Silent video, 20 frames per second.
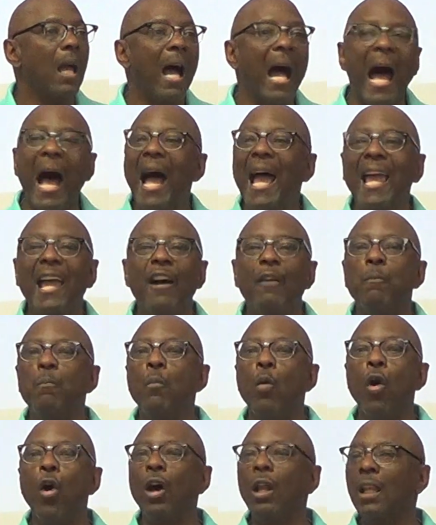I have
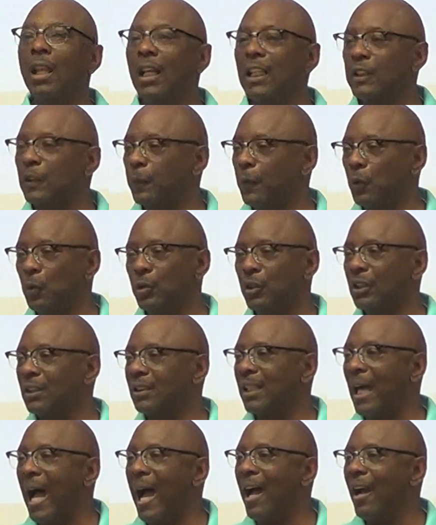more lustful
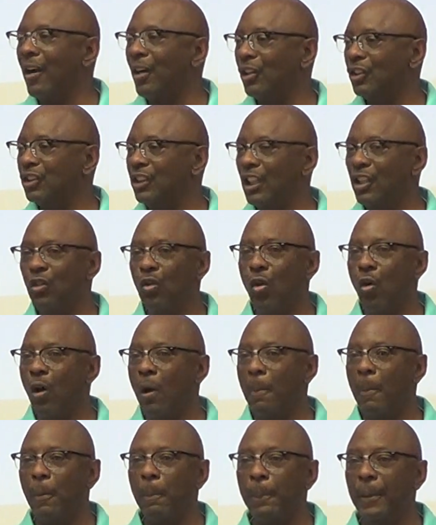desires than
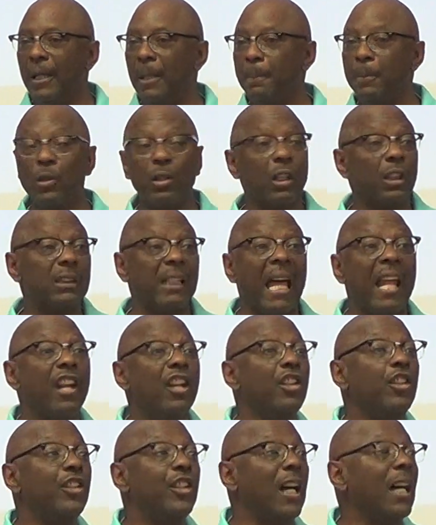normal people because
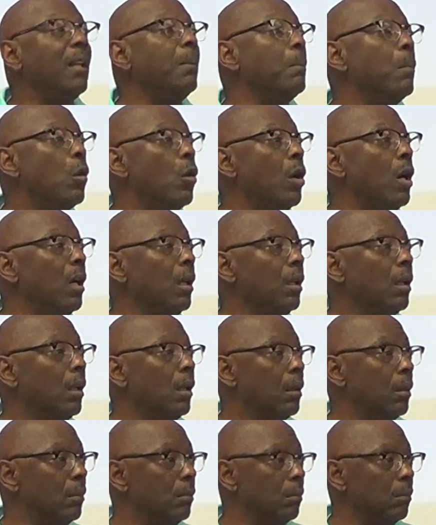I done more
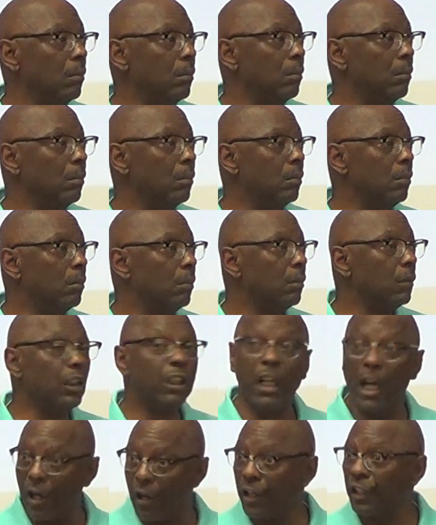
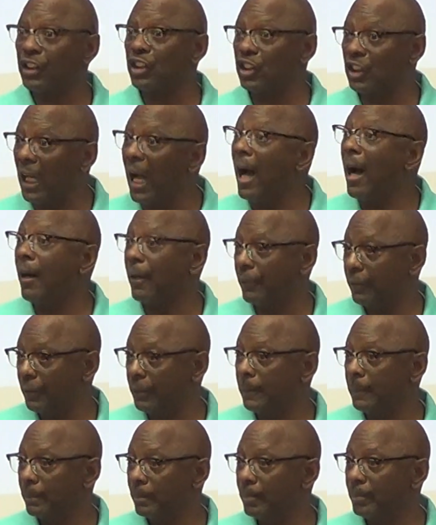gutter stuff.